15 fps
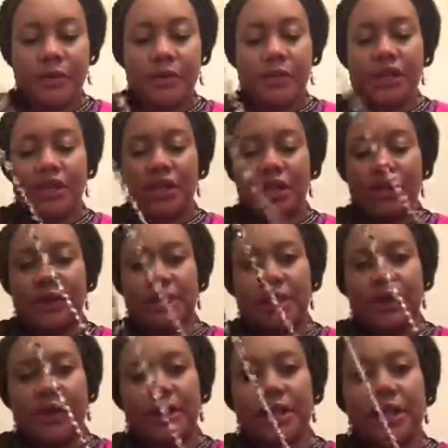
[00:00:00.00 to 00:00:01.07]
which is
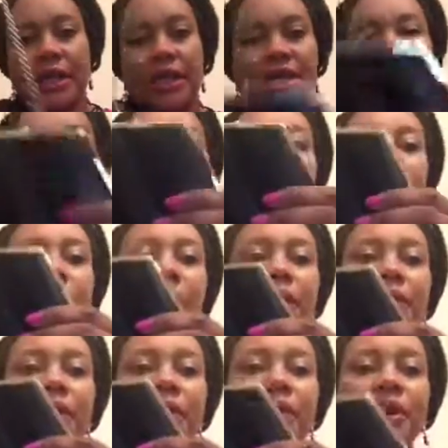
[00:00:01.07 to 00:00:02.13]
not detachable.
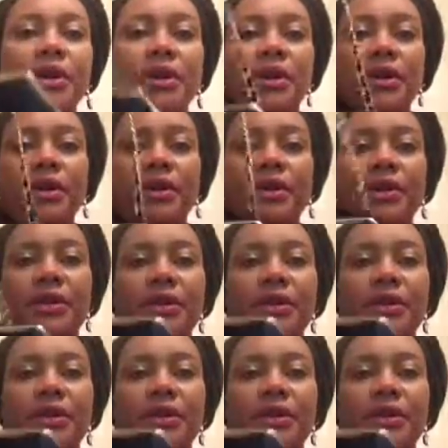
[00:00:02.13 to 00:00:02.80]
You